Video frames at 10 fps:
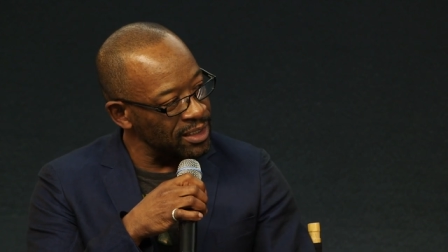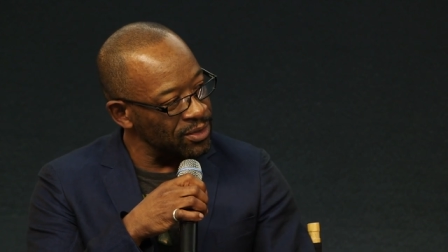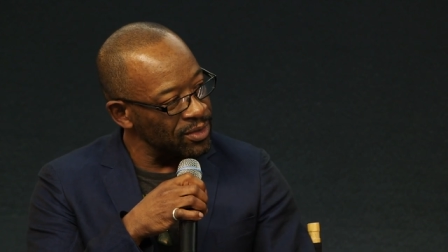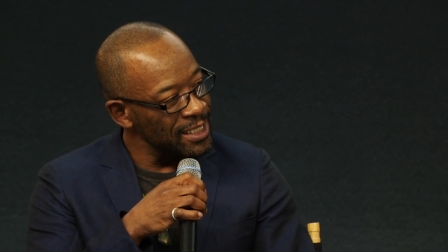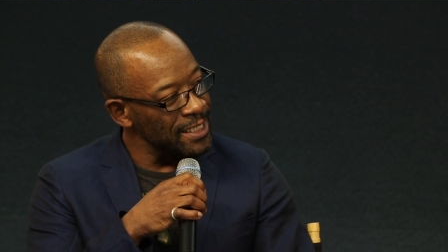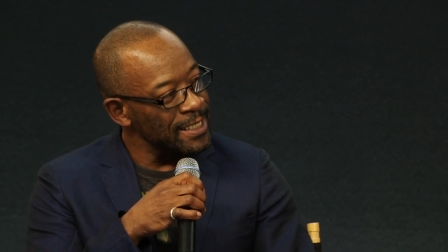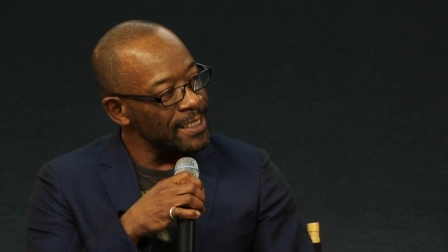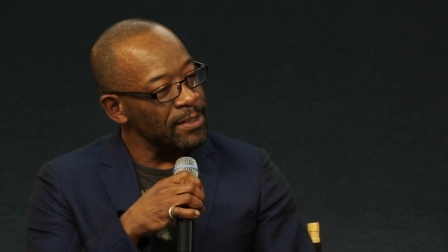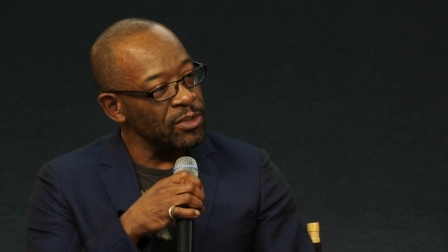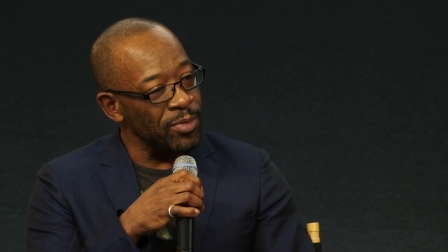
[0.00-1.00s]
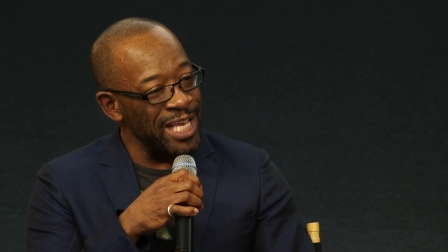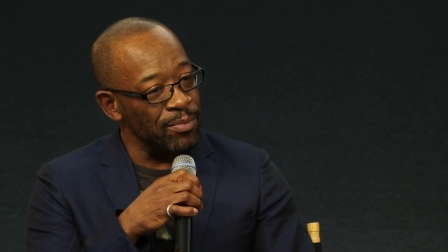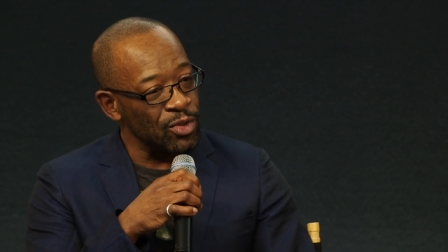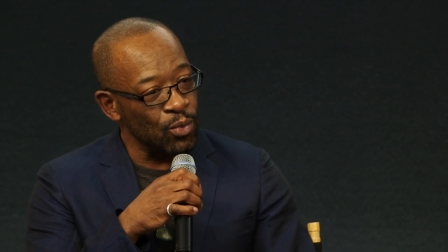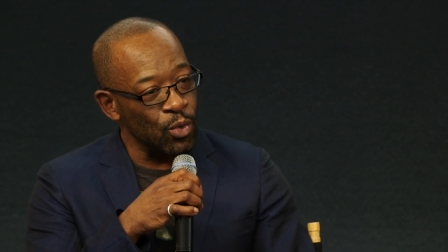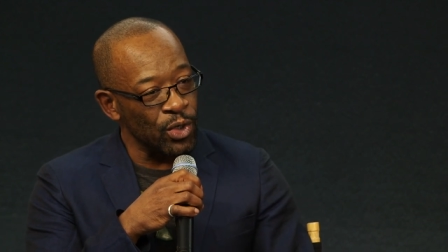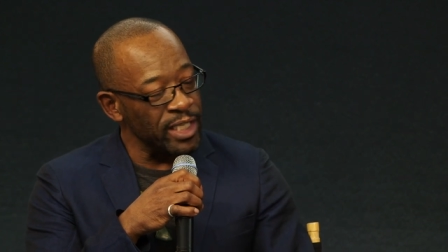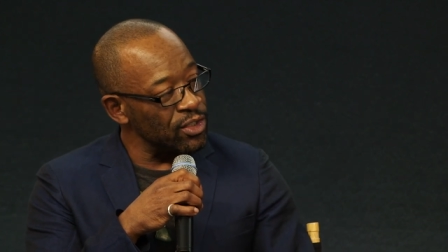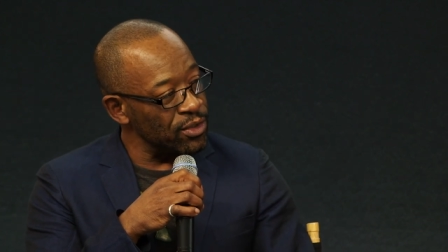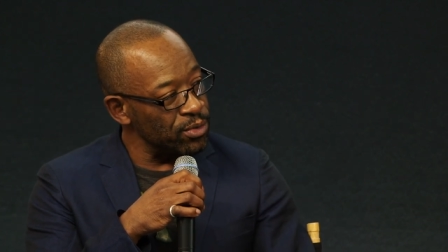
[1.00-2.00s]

to to be able to walk into the